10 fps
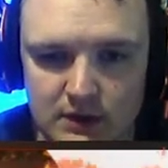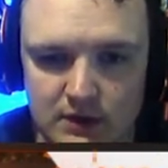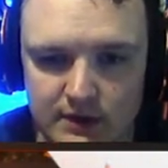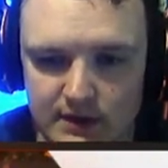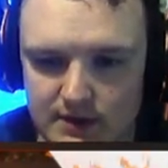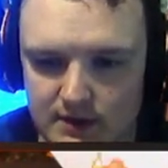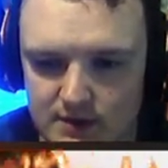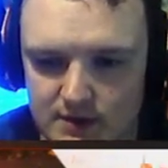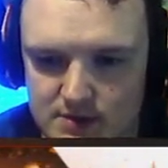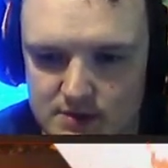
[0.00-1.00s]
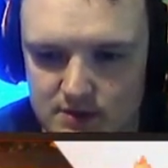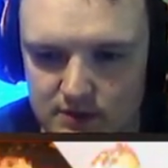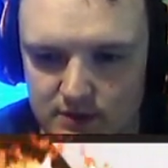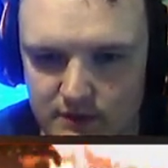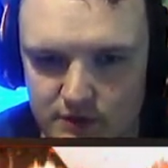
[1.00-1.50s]
Eat this.
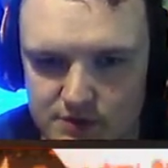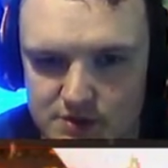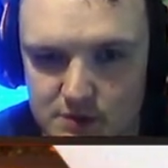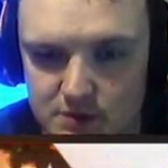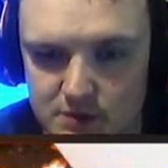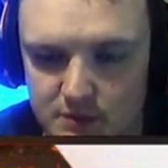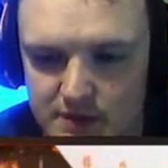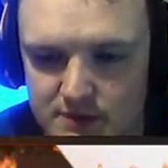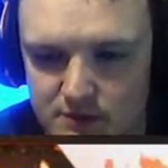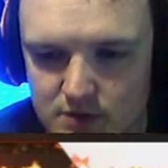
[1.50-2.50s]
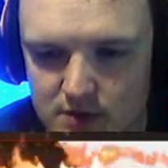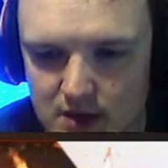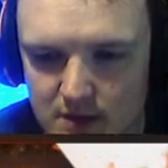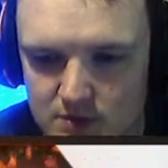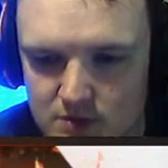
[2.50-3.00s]
Liver is some of the best food in the
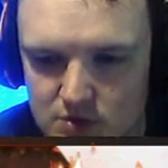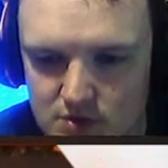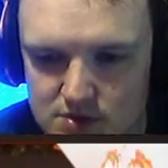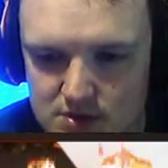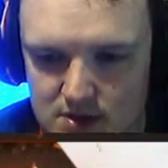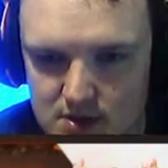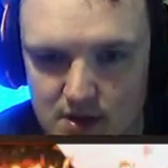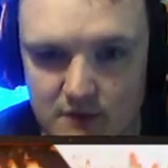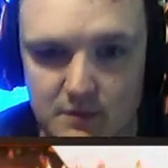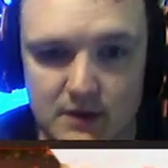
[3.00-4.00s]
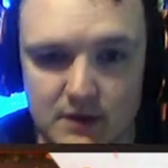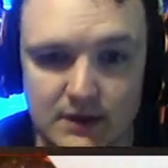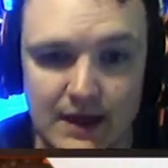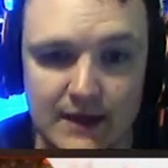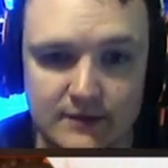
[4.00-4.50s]
game. As you can see, it gave me a lot.